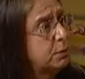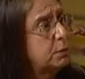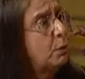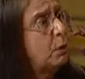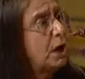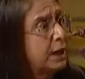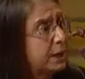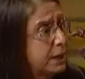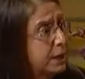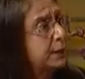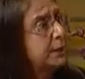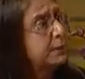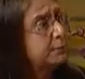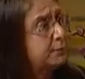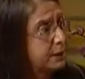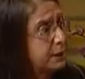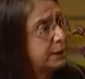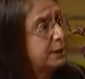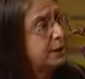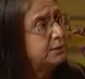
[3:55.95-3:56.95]
quiet if
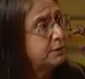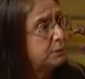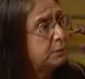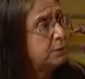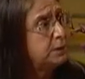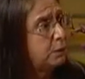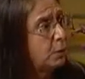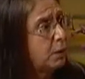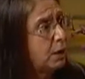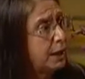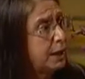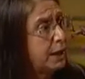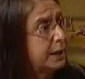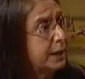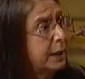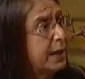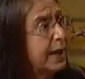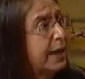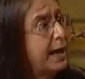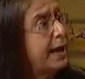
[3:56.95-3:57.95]
they need to be quiet.
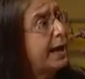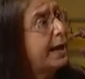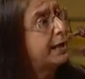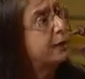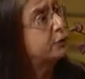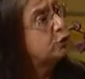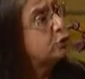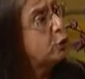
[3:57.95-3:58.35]
And it's